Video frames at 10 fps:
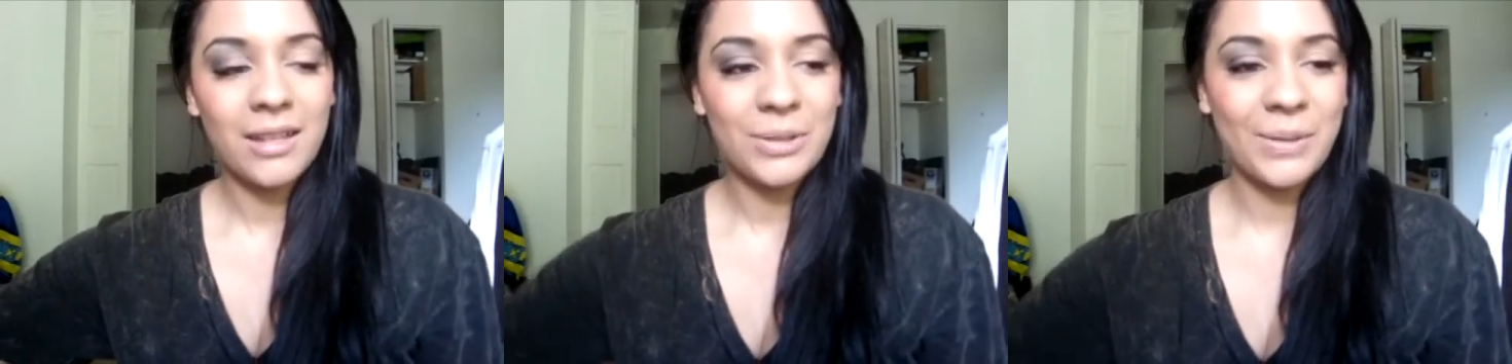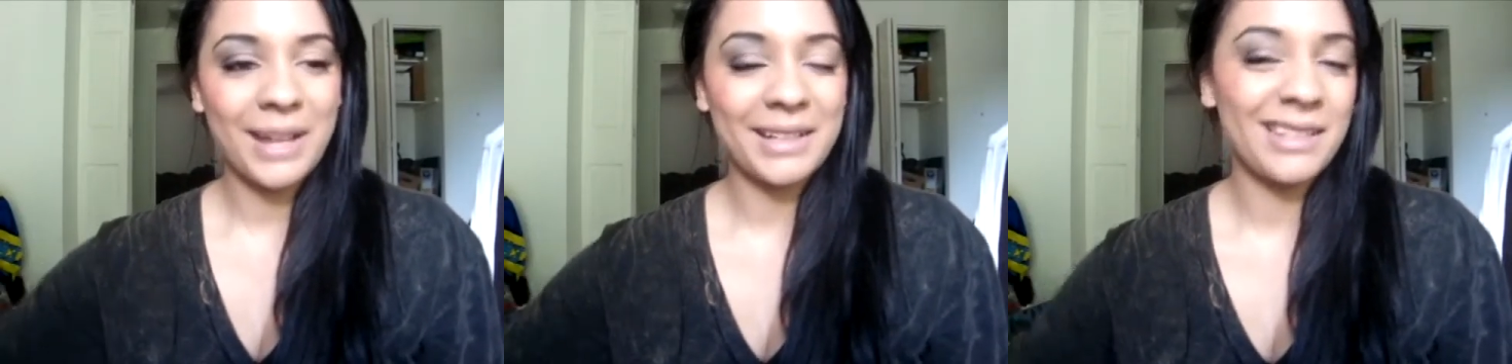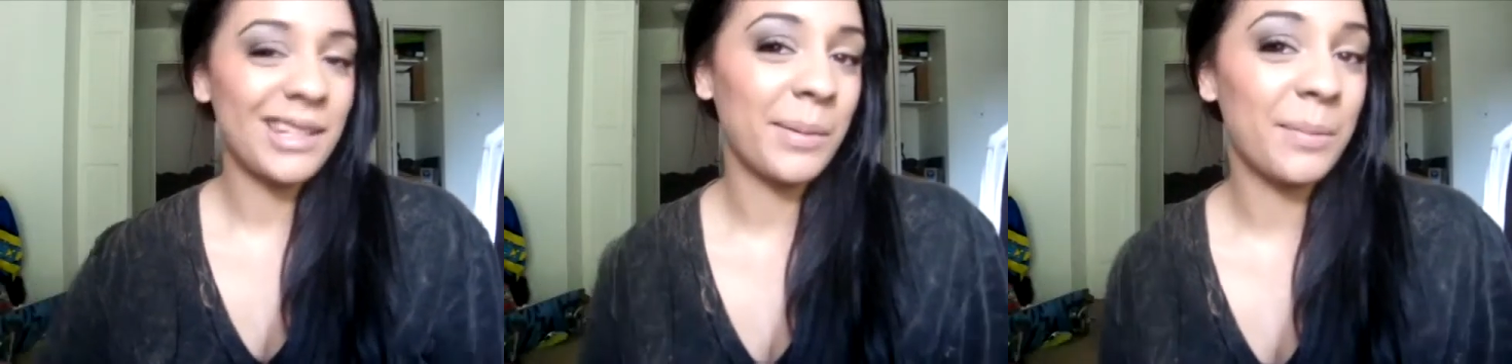so I
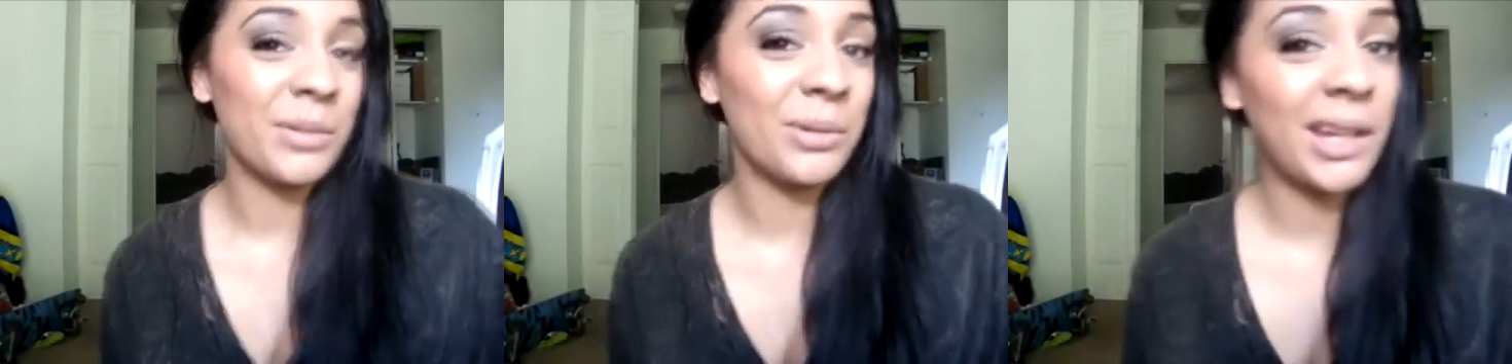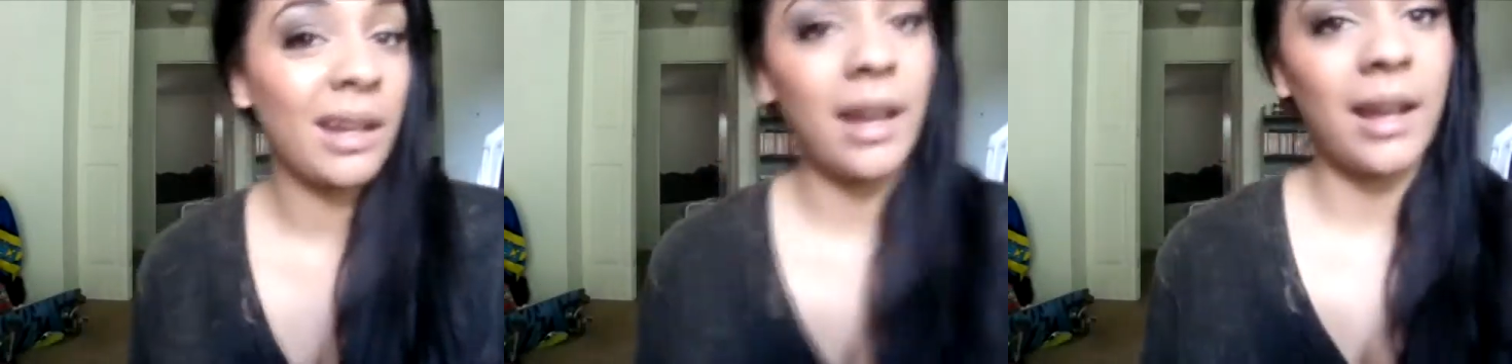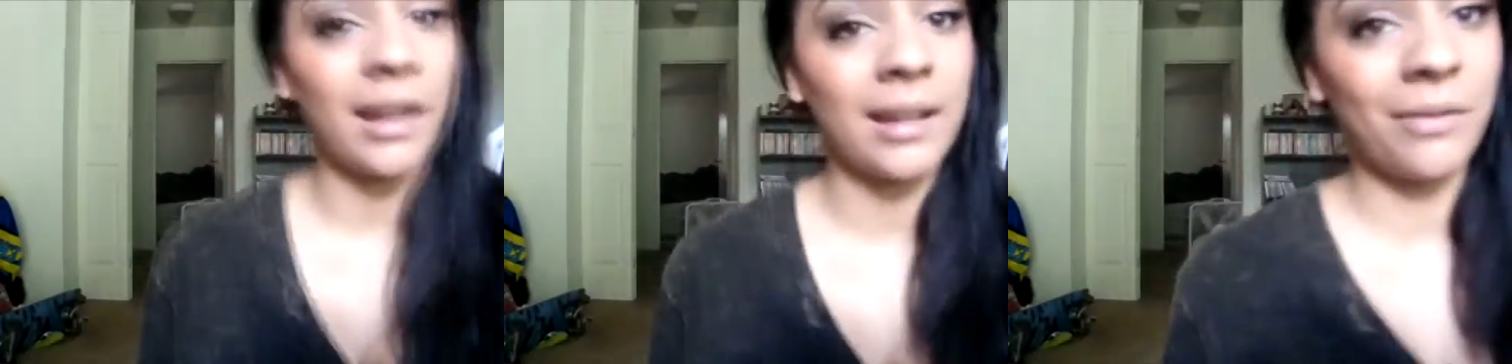can see what I'm doing,
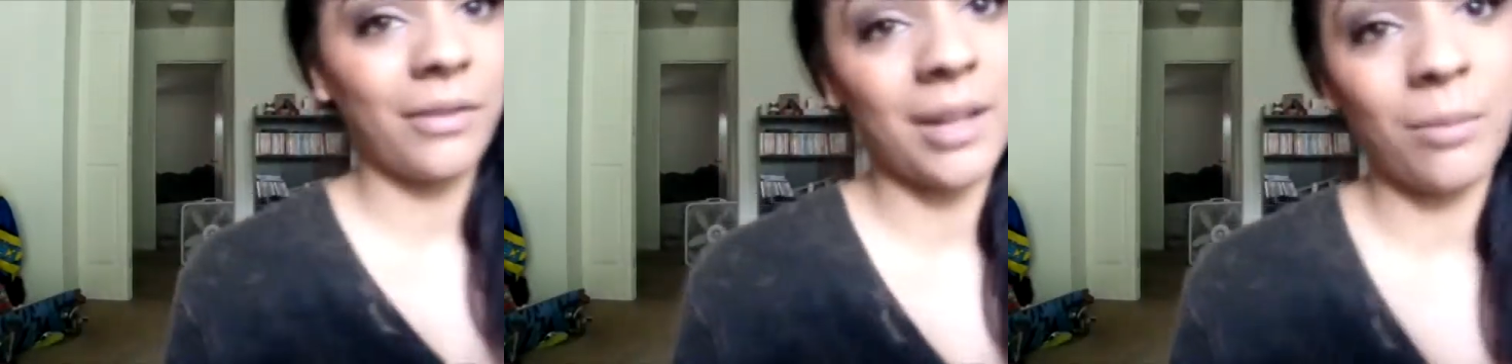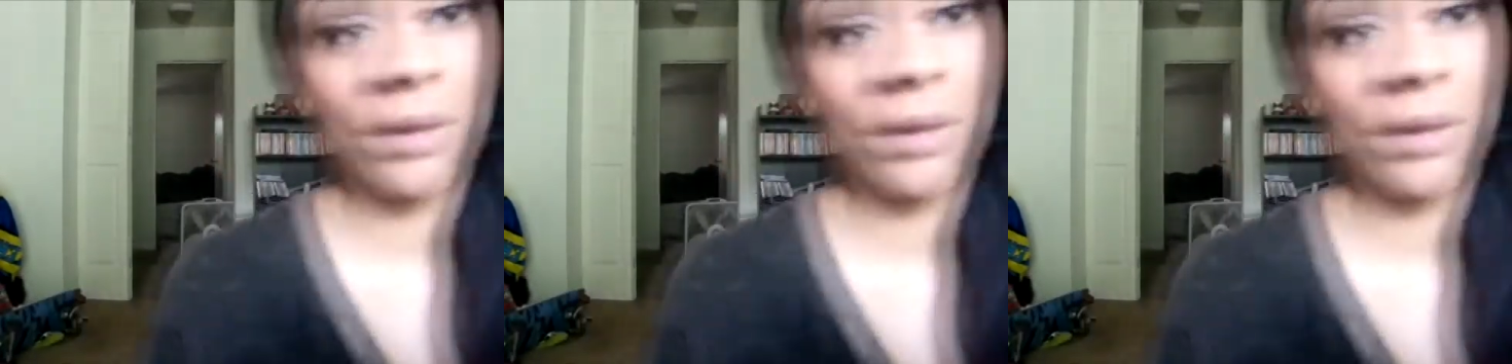and if it